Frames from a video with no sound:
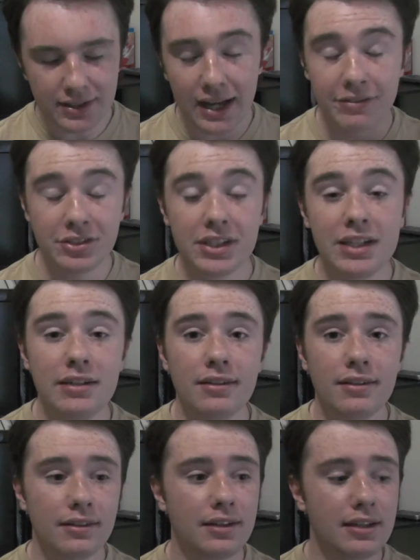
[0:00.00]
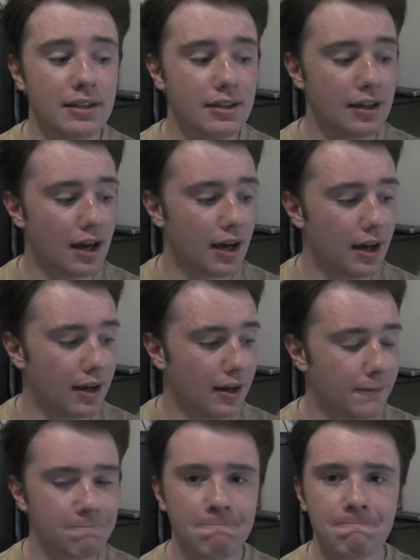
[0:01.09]
I've seen the
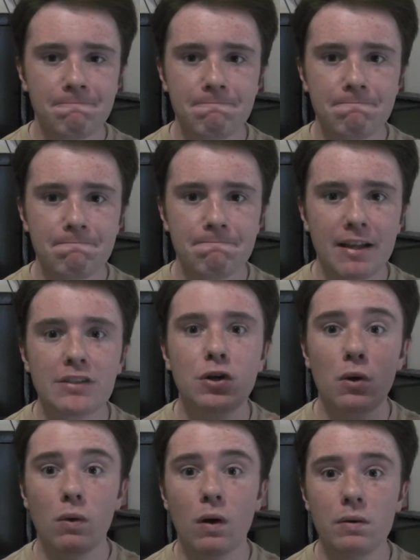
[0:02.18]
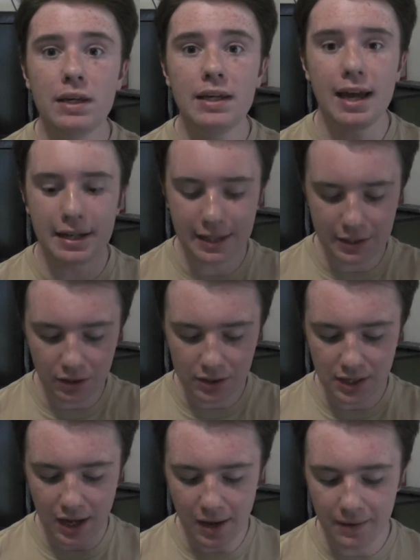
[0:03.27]
Todoroki, and
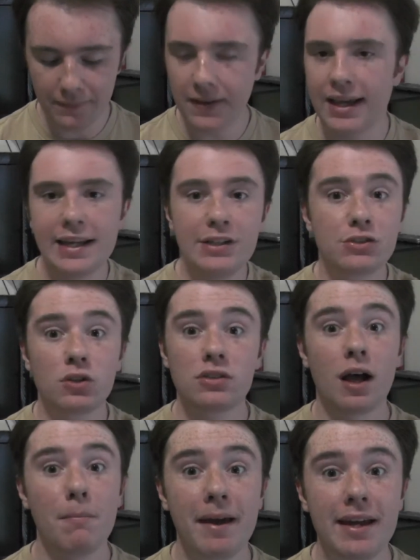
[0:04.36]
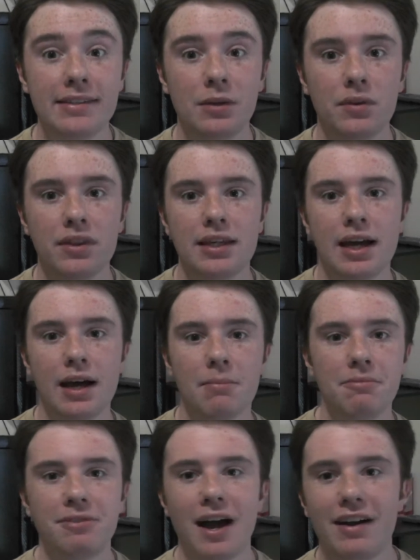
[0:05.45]
he just looks amazing with the
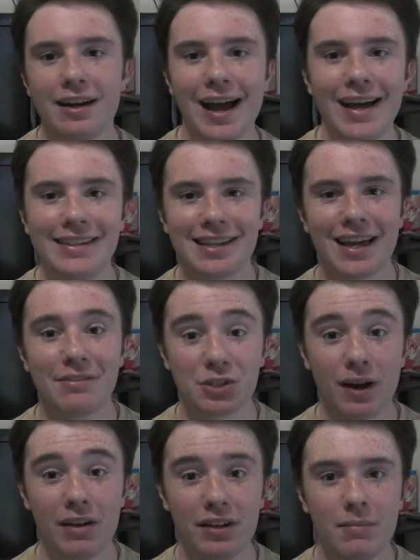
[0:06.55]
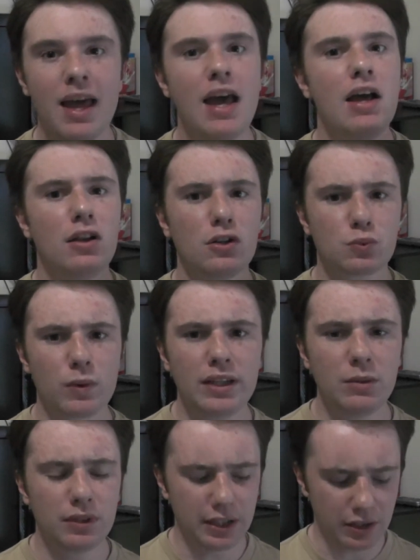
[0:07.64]
fire and ice kind of surrounding him. Looks
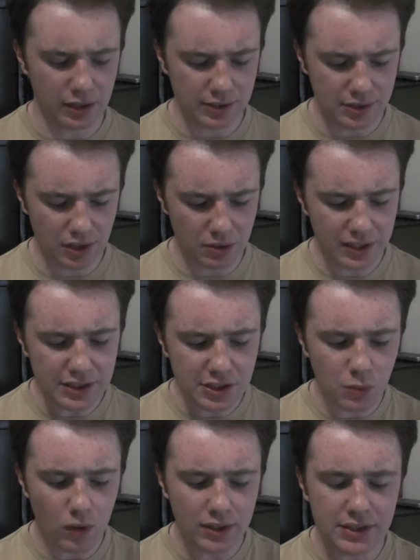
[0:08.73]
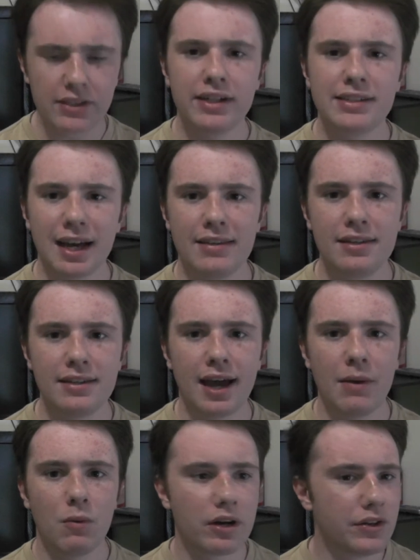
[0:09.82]
really, really good. So this is one series I think
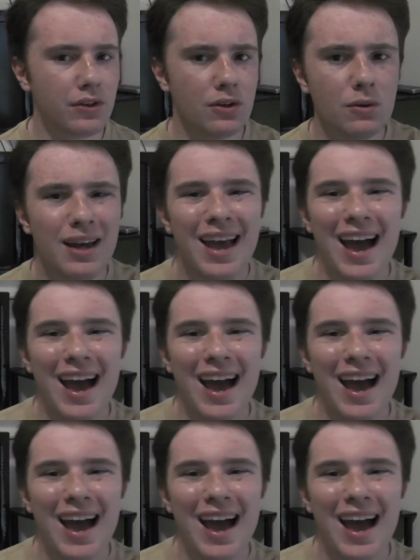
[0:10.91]
I want to do.